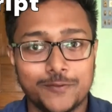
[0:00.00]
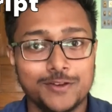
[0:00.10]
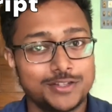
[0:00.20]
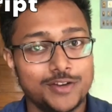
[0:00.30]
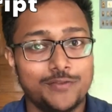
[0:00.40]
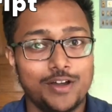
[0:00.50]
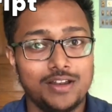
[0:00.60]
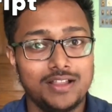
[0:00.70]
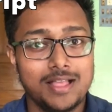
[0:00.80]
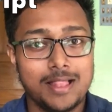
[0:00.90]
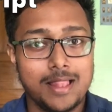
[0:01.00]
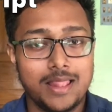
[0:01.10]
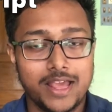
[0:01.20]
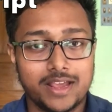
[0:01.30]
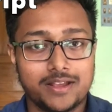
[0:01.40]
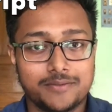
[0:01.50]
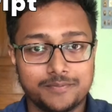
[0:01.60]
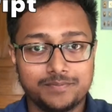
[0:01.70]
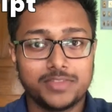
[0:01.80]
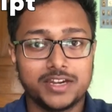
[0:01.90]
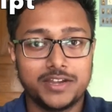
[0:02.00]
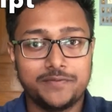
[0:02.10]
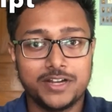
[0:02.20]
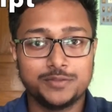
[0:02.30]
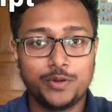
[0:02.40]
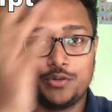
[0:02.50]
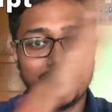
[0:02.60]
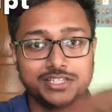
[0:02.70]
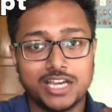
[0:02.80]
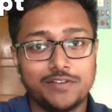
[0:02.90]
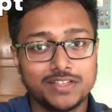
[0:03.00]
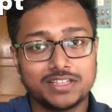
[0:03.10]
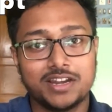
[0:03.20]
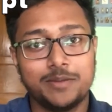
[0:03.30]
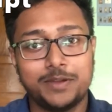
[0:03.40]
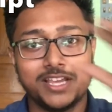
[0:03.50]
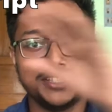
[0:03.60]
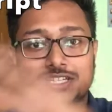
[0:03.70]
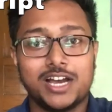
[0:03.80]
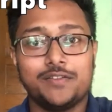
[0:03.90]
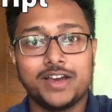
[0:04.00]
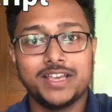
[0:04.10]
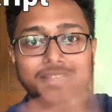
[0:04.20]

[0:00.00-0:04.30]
First of all, the difference between a JavaScript and Java